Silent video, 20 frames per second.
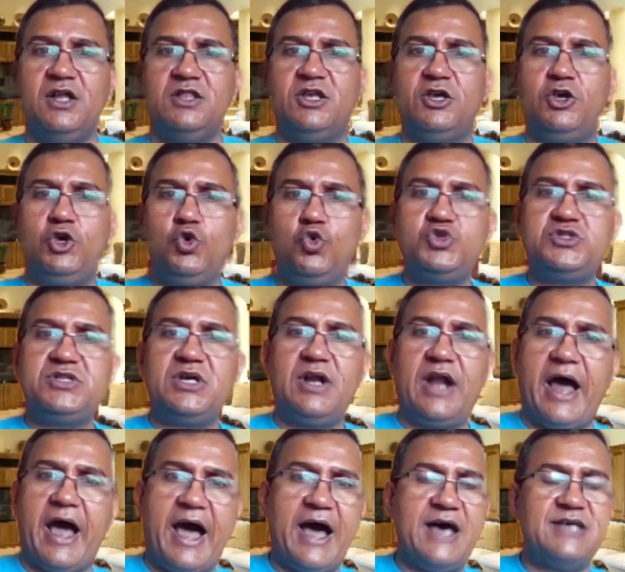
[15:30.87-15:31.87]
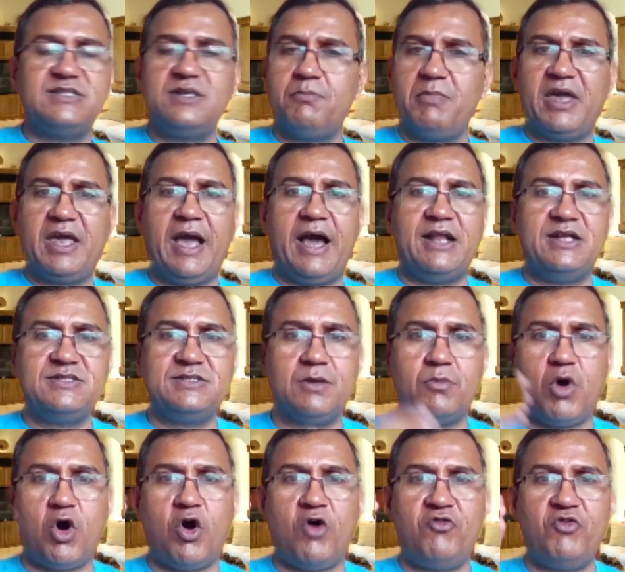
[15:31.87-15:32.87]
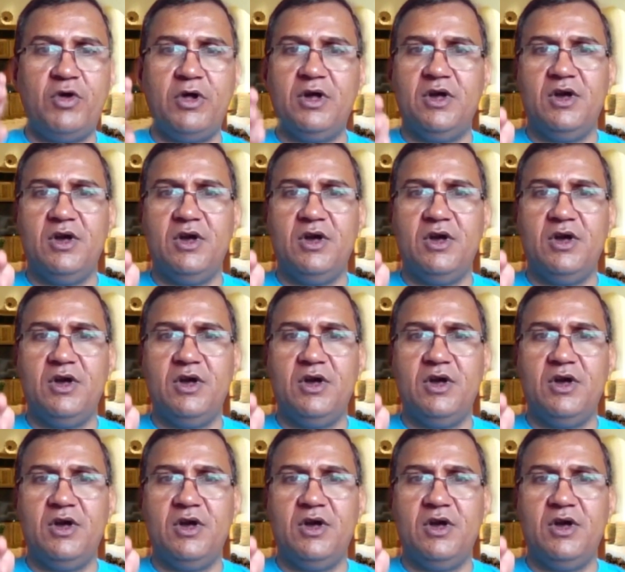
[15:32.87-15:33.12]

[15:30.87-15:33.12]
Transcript: the user has a mechanism of